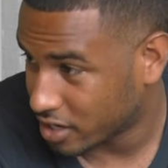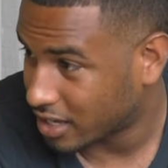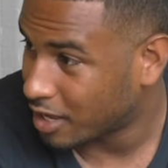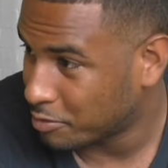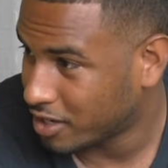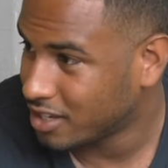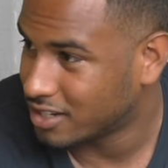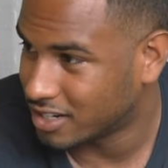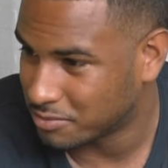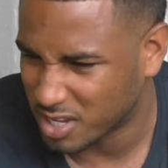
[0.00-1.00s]
a
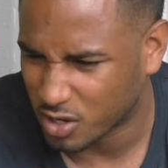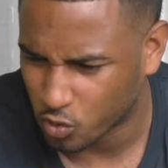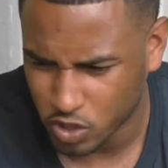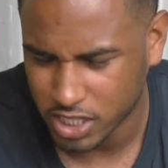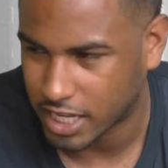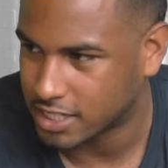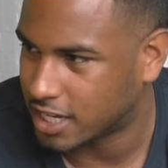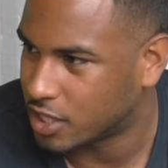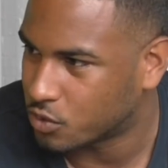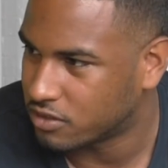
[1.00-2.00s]
campaign and make a really nice,
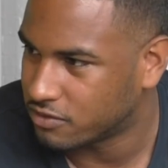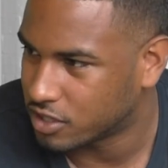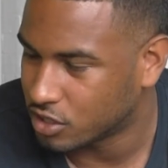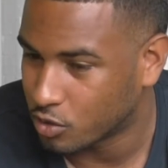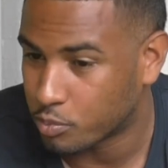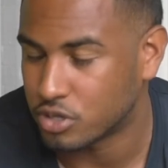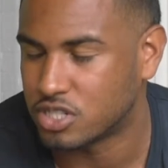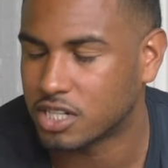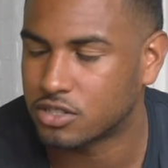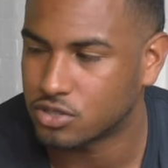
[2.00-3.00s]
eloquent video,
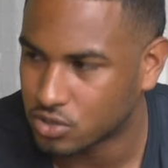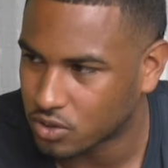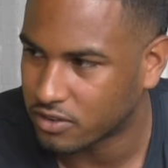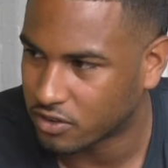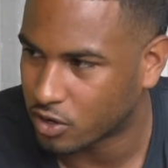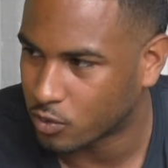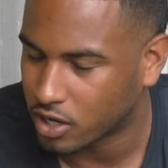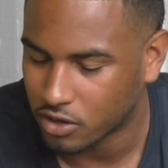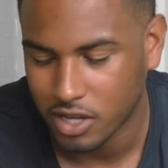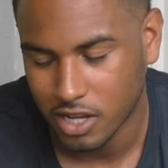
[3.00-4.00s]
project your story very
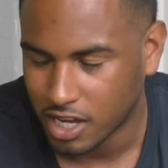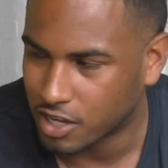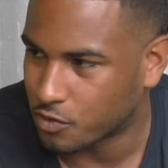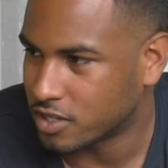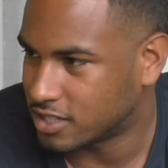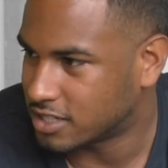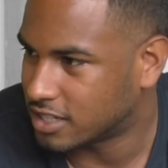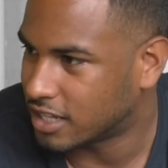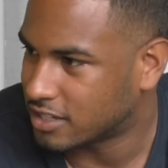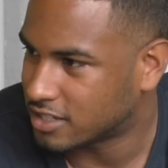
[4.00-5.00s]
well, and raise
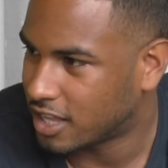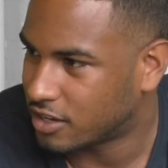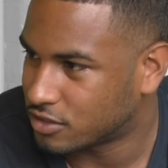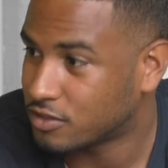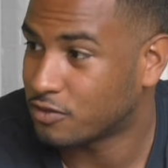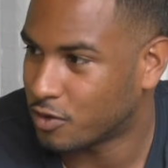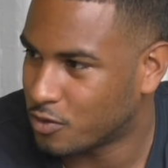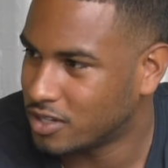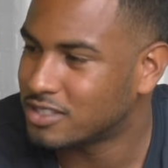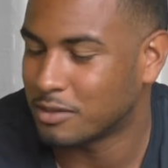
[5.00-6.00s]
$60,000 for
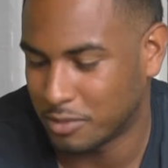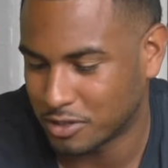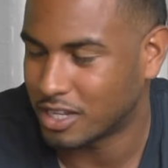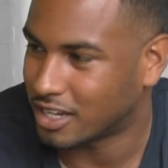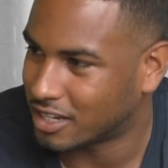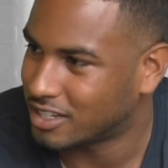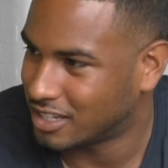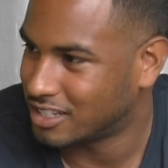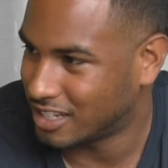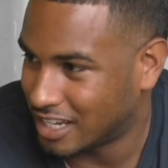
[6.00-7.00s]
what? To build
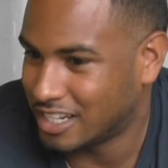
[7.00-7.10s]
an